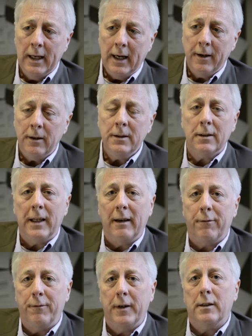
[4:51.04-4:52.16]
And under that
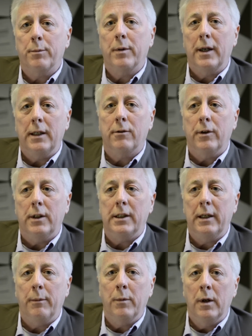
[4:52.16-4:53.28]
fixed price
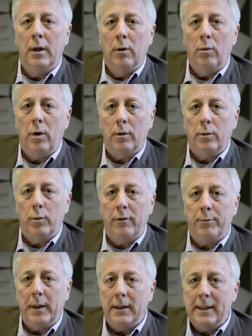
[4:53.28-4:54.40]
regime, what
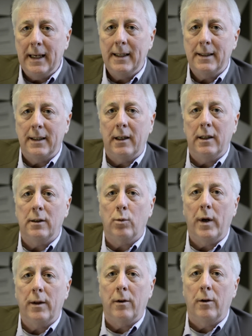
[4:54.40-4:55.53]
we've been testing is
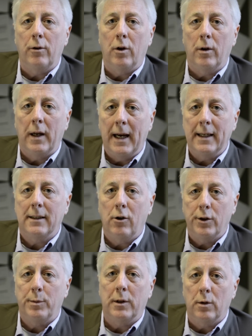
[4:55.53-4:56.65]
whether or not, as
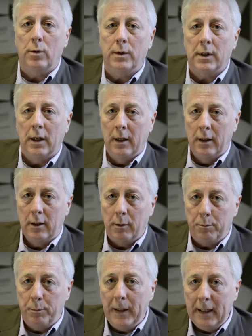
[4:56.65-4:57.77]
hospitals
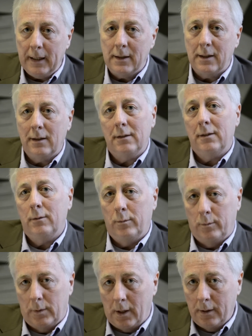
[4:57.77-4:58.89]
compete
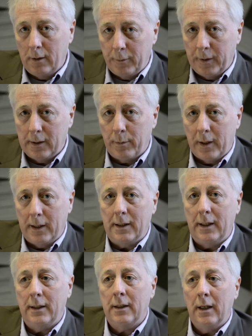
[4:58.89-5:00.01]
under fixed
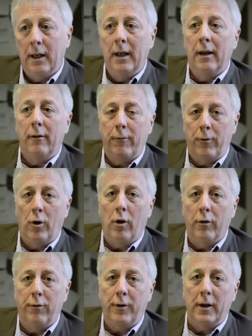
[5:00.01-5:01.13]
prices for
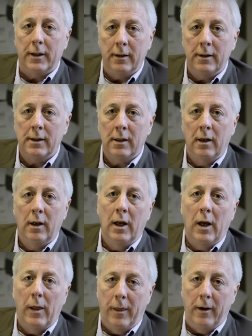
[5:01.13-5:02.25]
funds
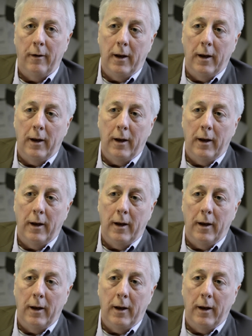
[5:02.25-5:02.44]
the